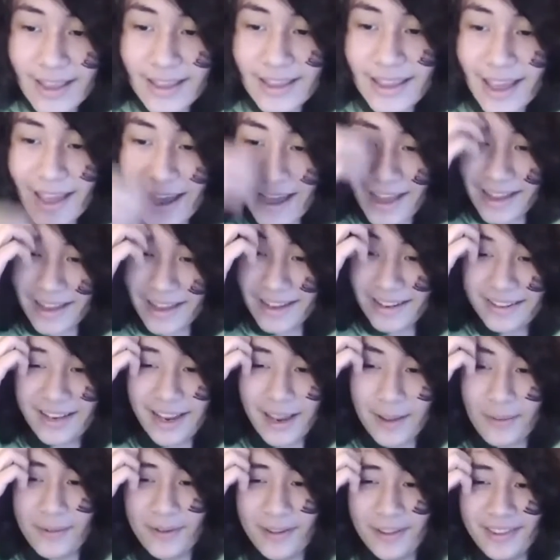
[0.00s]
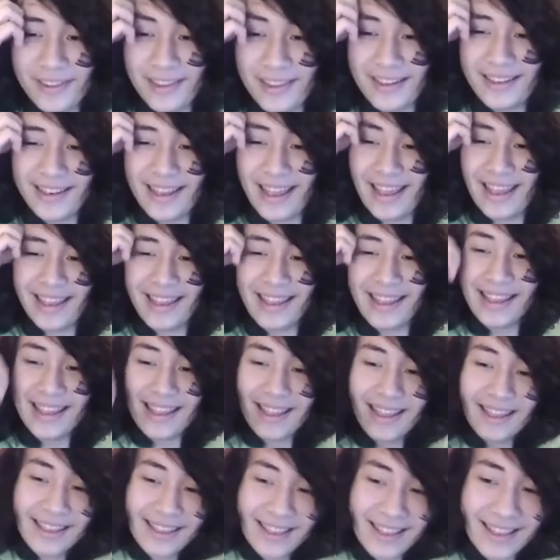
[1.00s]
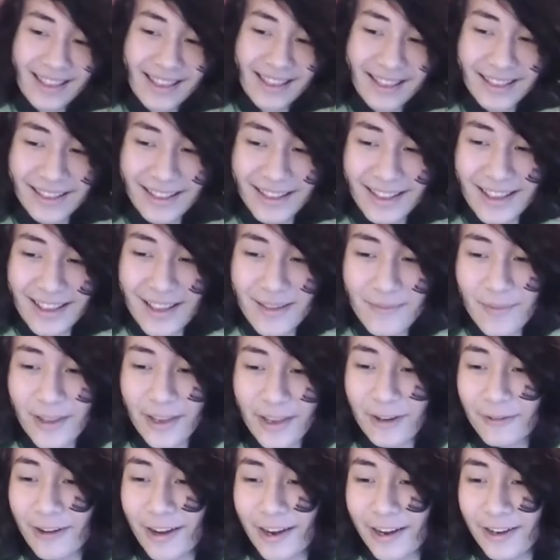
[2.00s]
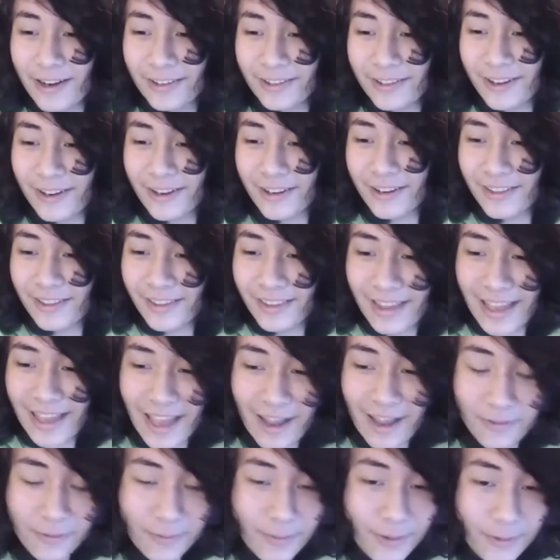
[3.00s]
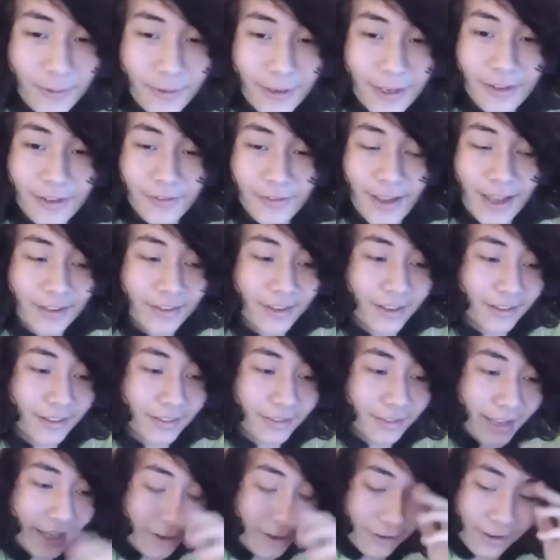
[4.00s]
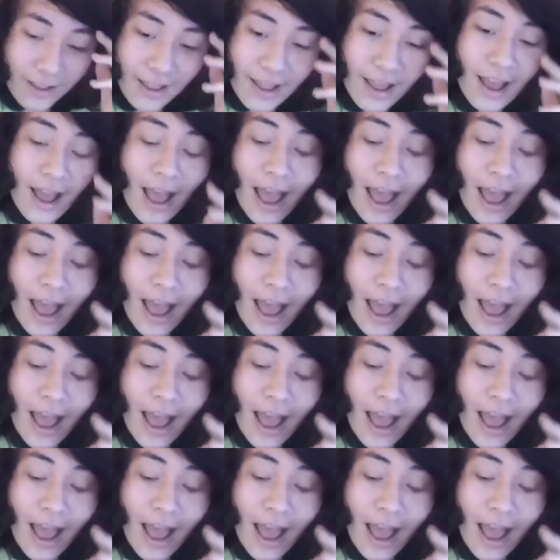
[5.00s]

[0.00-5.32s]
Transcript: Yeah, tip of the day. Make your wires longer than they have to be for ease of access later.